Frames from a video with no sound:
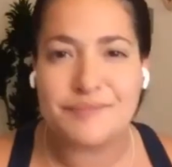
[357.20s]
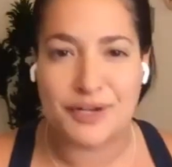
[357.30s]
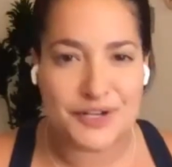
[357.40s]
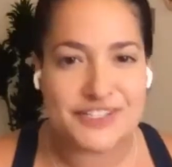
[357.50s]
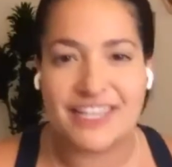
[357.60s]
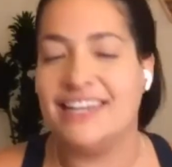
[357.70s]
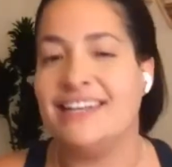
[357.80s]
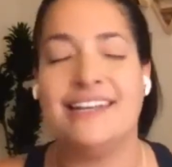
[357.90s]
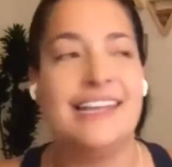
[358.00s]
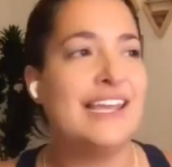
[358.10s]
person.
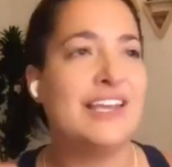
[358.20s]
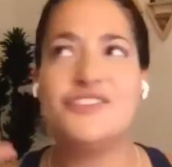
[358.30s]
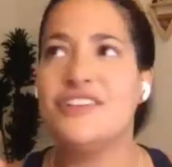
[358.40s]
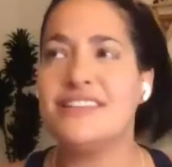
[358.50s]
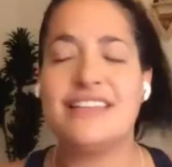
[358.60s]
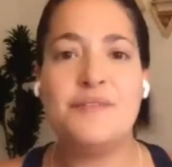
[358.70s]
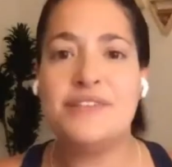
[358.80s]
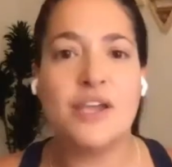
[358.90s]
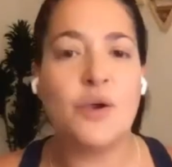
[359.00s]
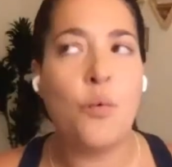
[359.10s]
And just, I was
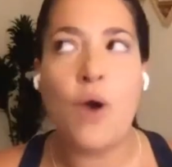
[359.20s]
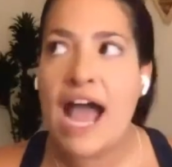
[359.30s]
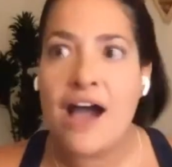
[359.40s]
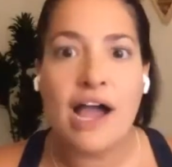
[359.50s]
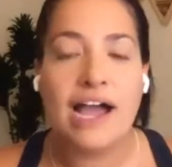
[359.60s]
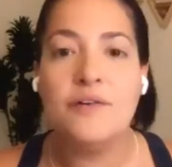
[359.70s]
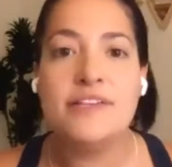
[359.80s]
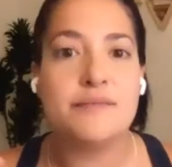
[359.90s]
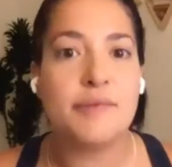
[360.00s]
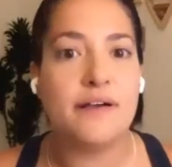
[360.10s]
like, wow, how
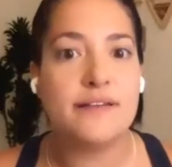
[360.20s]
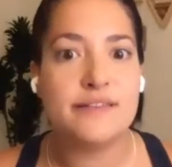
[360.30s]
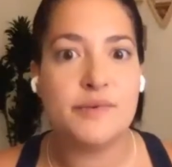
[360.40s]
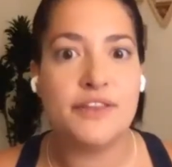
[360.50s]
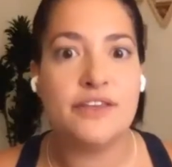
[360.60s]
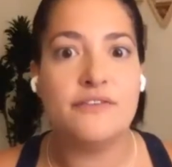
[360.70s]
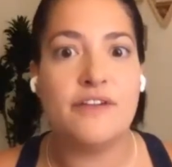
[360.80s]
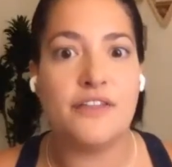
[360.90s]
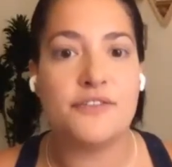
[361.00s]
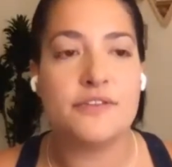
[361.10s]
is it possible that you've
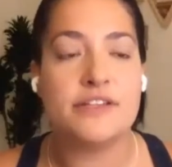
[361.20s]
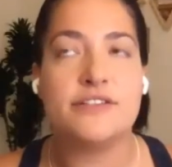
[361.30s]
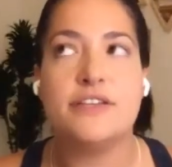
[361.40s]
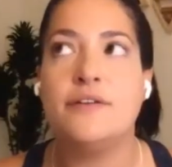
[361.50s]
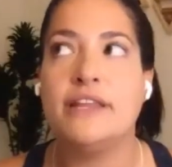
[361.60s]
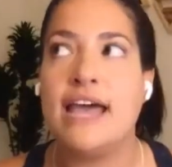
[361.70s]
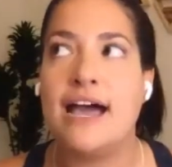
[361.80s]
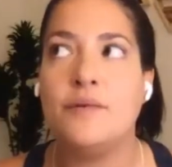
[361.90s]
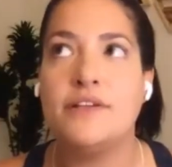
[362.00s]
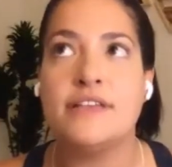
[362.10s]
gone through this too? And
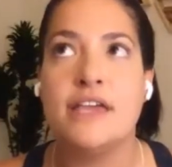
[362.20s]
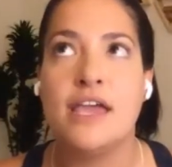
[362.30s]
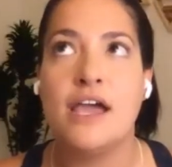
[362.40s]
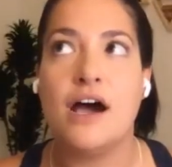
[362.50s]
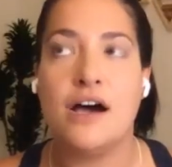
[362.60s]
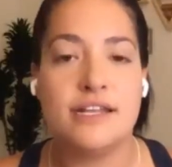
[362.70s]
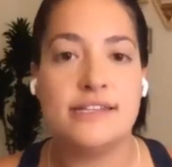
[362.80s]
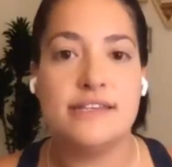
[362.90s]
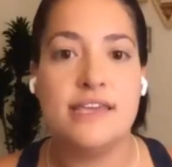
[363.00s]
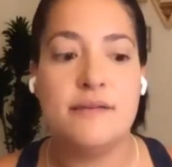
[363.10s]
that was
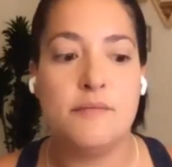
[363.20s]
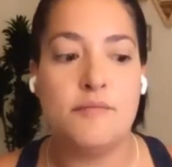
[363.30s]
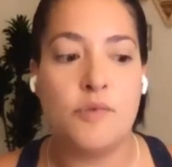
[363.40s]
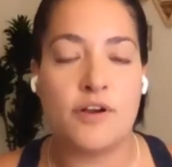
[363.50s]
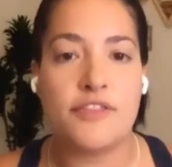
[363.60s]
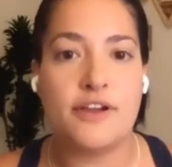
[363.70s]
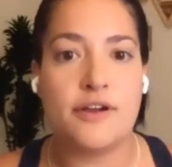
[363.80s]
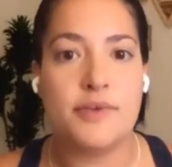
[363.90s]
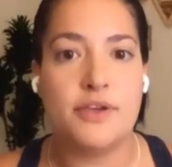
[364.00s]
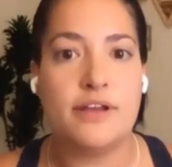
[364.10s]
honestly more
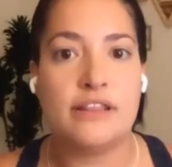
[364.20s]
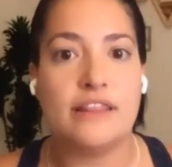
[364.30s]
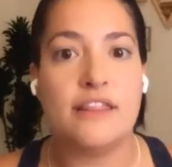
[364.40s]
therapeutic than the